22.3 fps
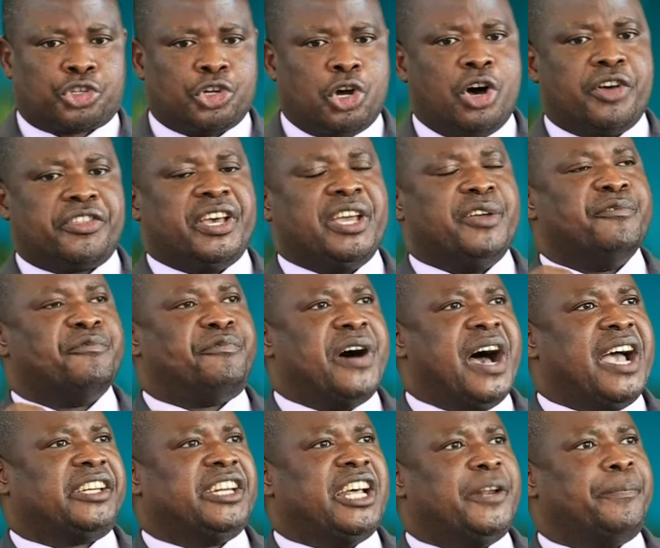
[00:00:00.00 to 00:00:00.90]
So they
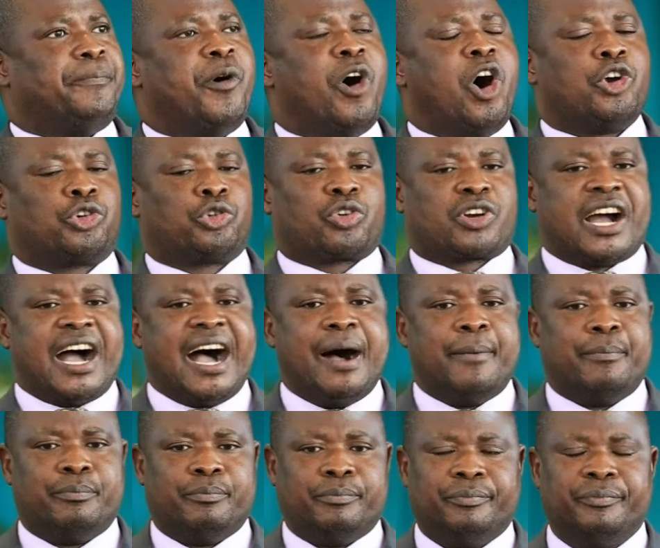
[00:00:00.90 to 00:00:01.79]
invited Paul to
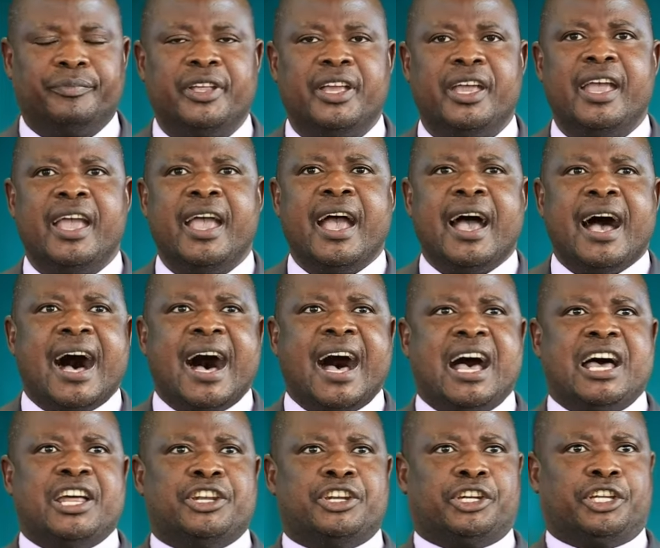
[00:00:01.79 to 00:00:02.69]
come
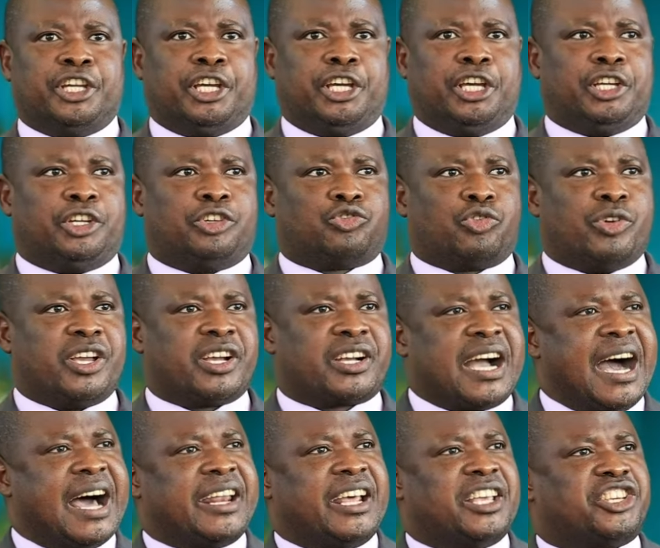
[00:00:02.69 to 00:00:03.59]
and to
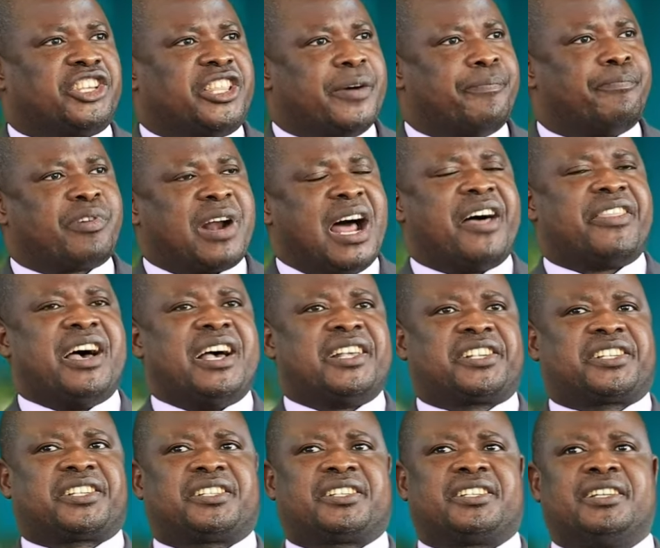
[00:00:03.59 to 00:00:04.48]
encourage the
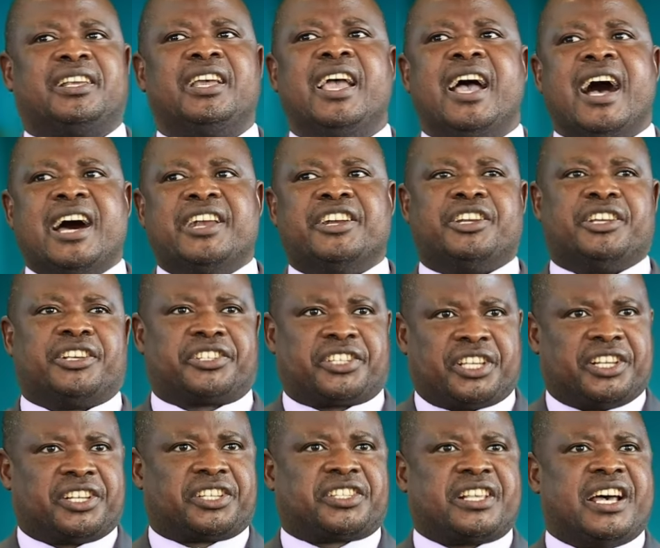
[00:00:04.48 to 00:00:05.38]
brothers and
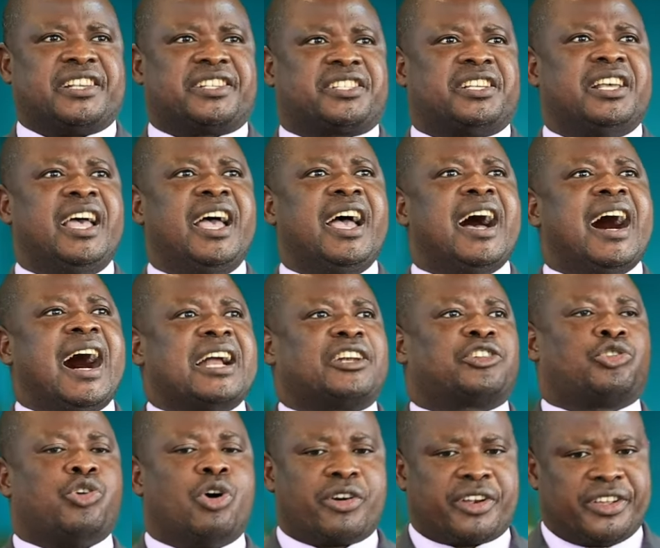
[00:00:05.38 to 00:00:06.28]
the sisters
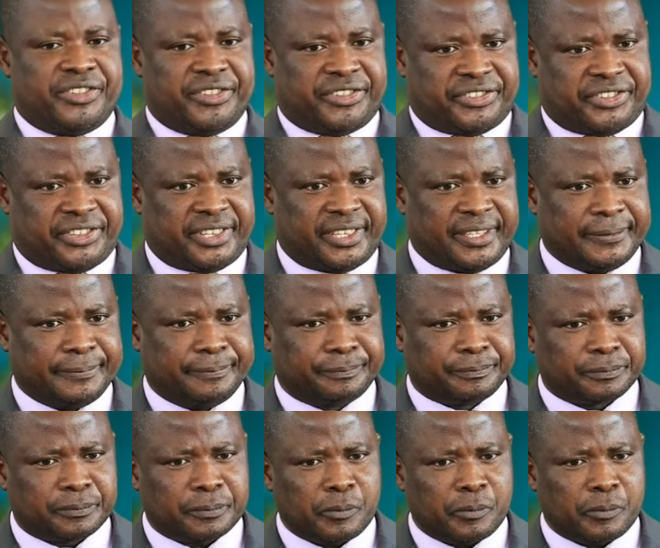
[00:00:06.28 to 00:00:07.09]
at Corinth.